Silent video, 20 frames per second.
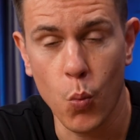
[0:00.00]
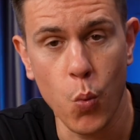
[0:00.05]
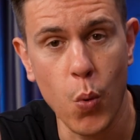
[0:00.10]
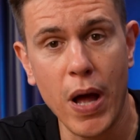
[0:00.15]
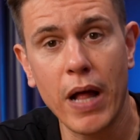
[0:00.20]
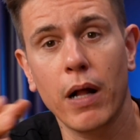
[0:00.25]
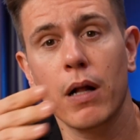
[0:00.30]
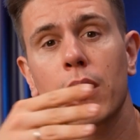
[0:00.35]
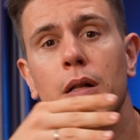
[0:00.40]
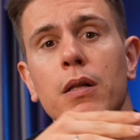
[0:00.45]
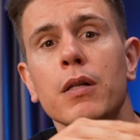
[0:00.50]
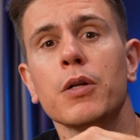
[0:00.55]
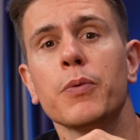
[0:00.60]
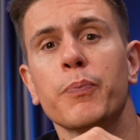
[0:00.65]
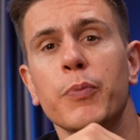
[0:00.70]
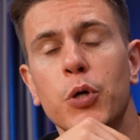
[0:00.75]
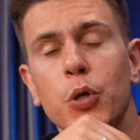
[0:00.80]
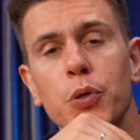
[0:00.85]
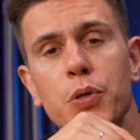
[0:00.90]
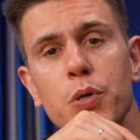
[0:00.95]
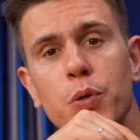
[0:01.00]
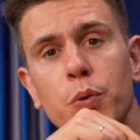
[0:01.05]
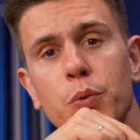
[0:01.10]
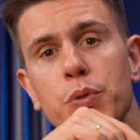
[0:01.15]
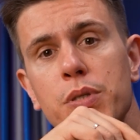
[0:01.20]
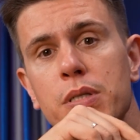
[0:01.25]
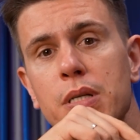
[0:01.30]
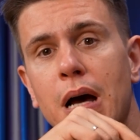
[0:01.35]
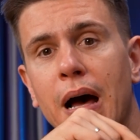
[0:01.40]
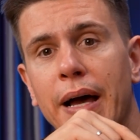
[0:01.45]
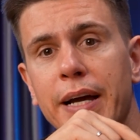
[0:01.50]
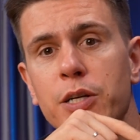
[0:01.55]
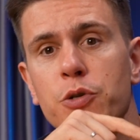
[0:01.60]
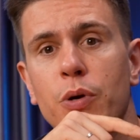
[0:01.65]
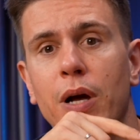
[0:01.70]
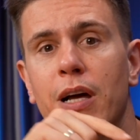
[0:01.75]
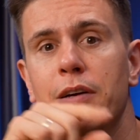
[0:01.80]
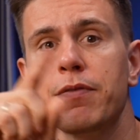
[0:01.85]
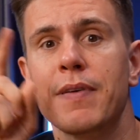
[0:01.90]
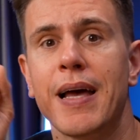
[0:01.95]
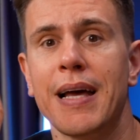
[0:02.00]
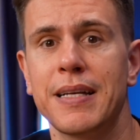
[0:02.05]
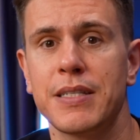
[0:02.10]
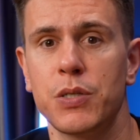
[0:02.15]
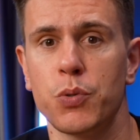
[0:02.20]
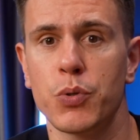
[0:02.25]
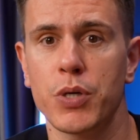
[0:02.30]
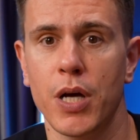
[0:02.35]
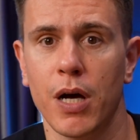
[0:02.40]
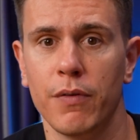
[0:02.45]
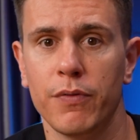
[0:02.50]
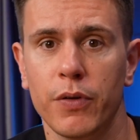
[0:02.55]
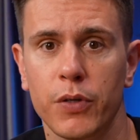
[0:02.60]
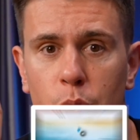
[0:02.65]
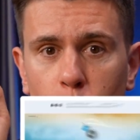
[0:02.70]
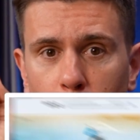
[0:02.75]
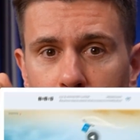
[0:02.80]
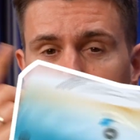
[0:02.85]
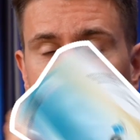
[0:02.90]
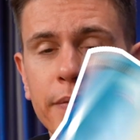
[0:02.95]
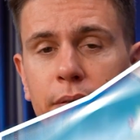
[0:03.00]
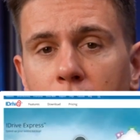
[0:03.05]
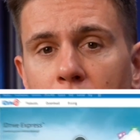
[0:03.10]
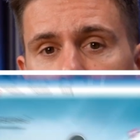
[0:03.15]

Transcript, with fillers: Well, good news, iDrive has you covered with